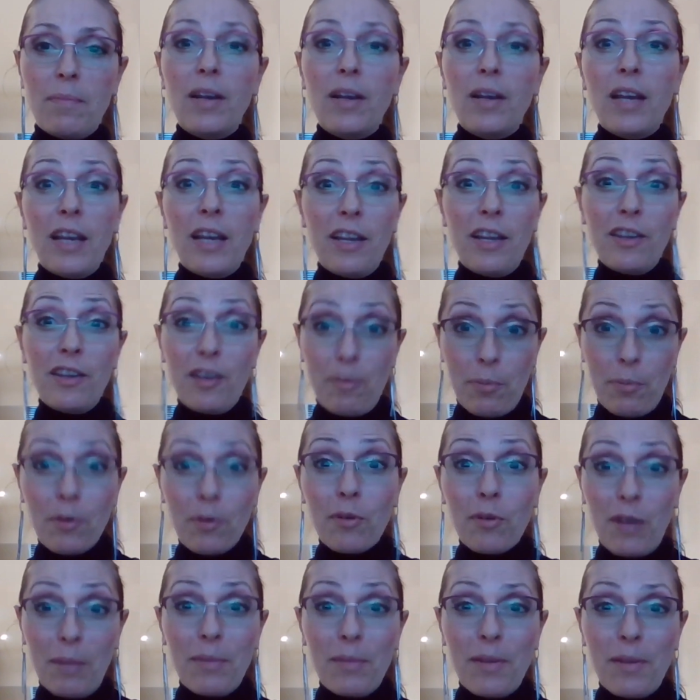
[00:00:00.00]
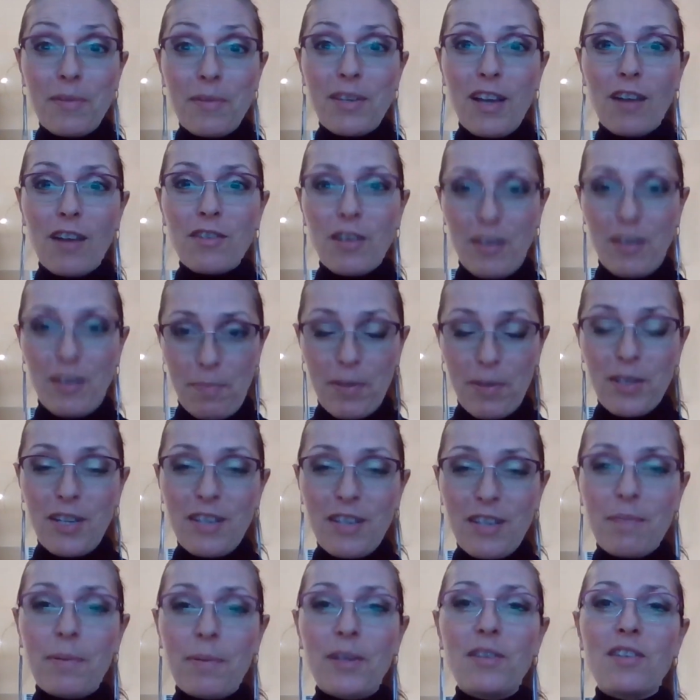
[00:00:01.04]
in the program themselves as
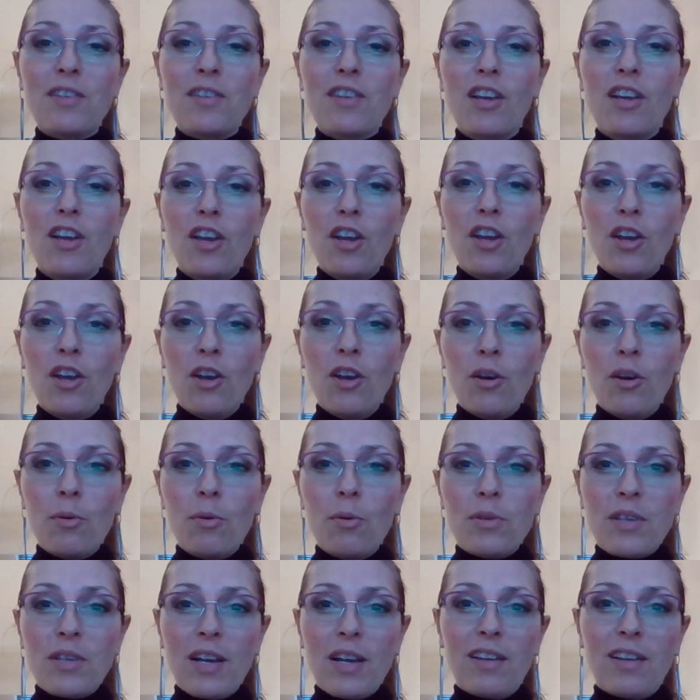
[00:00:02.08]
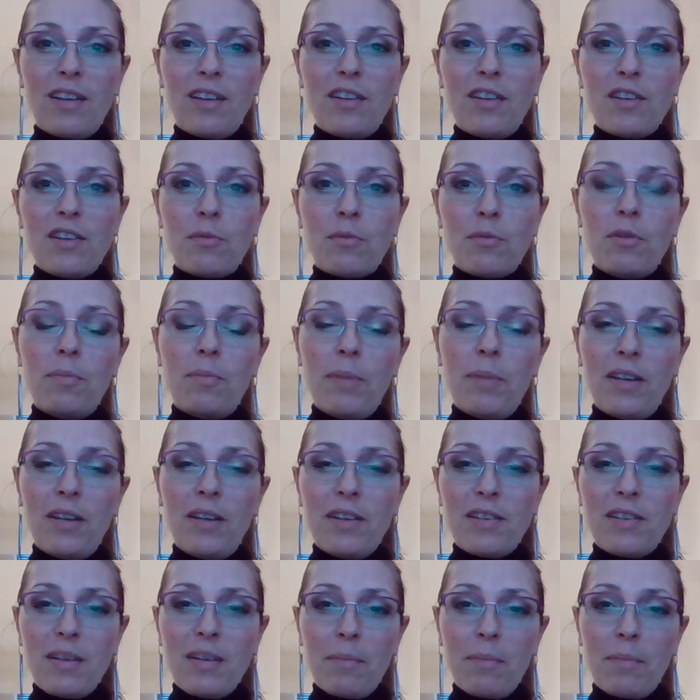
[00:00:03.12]
participants, who said that this could be
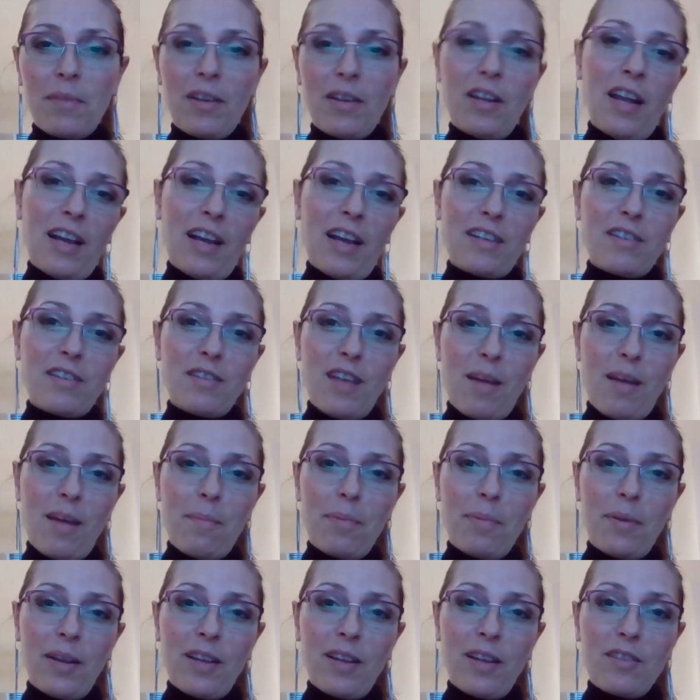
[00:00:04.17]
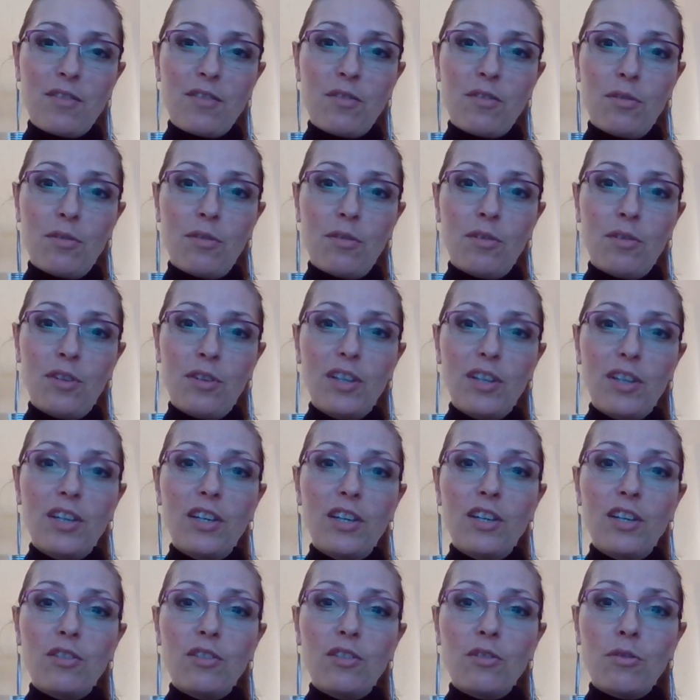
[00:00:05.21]
the next step, I guess, to
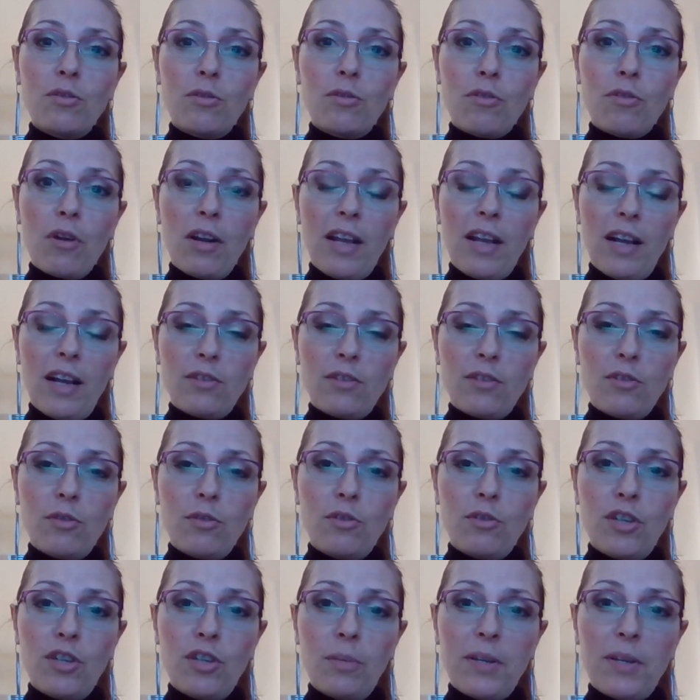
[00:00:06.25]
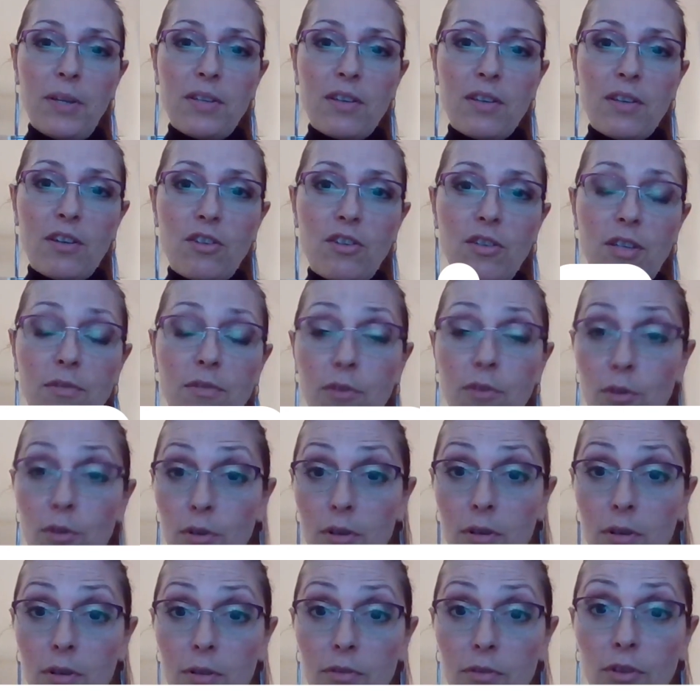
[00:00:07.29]
roll it out to GP surgeries
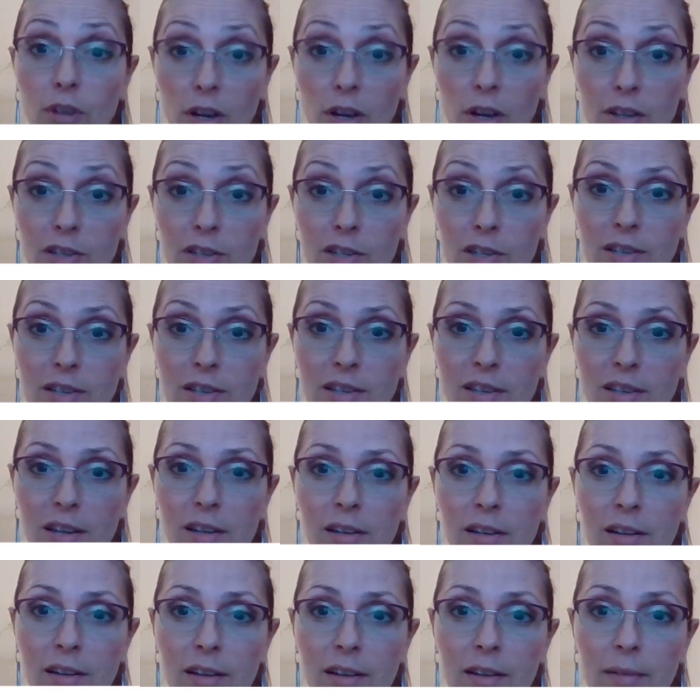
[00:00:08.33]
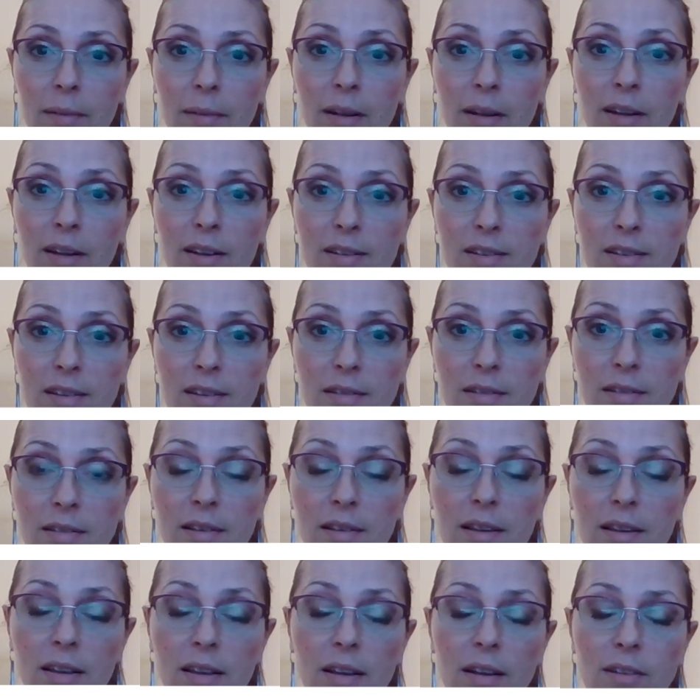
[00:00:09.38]
for doctors and nurses.
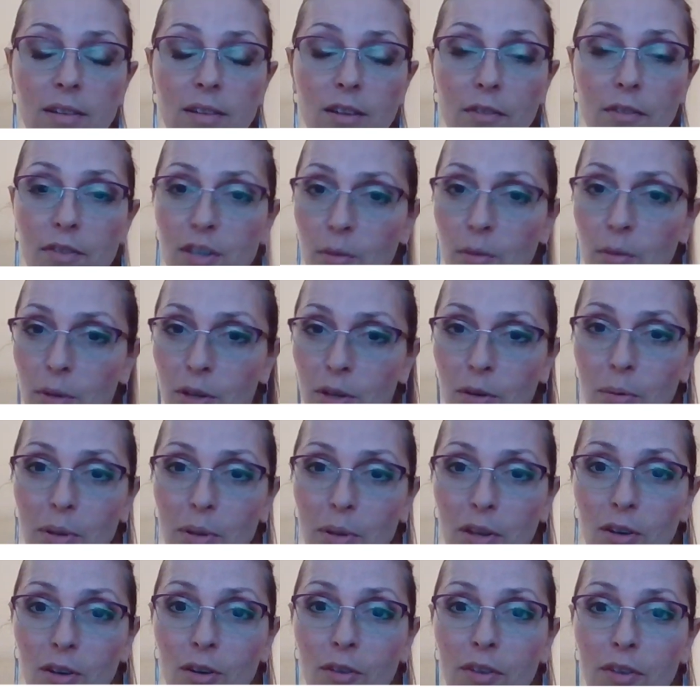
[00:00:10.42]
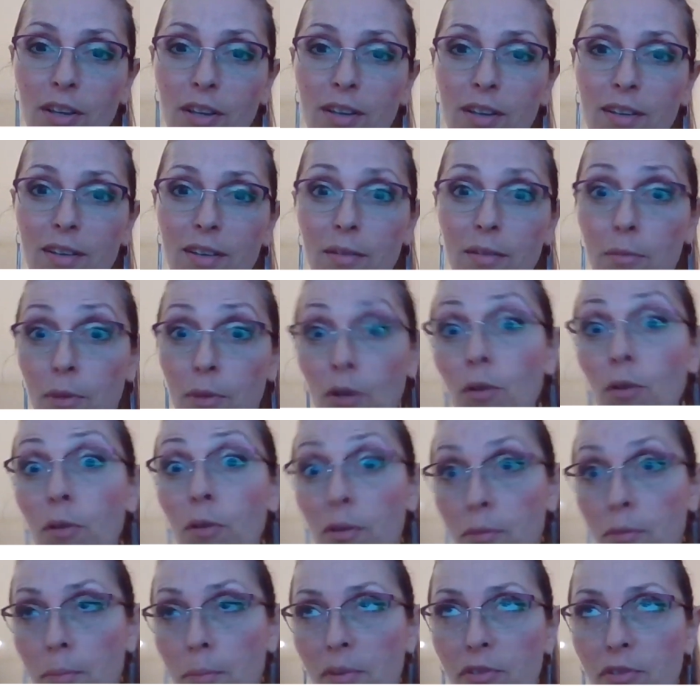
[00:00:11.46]
Because obviously we know with COVID, we know
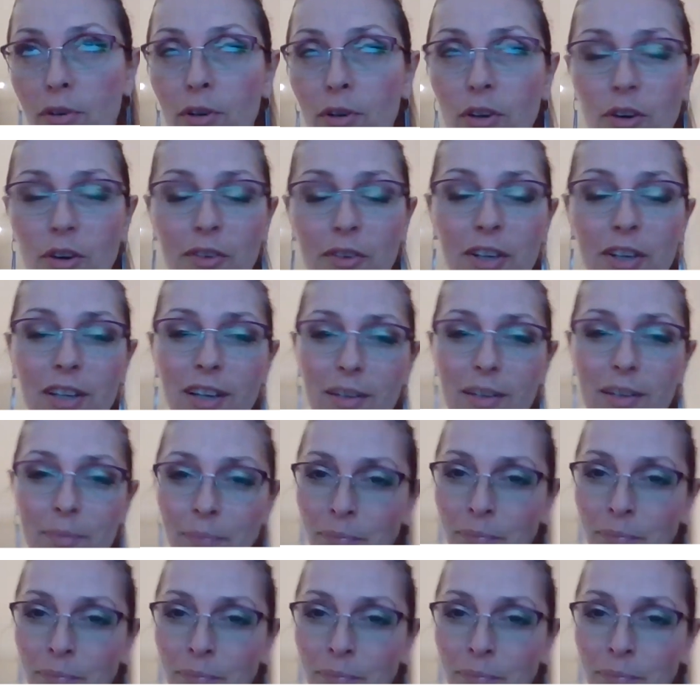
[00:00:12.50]
even before COVID, that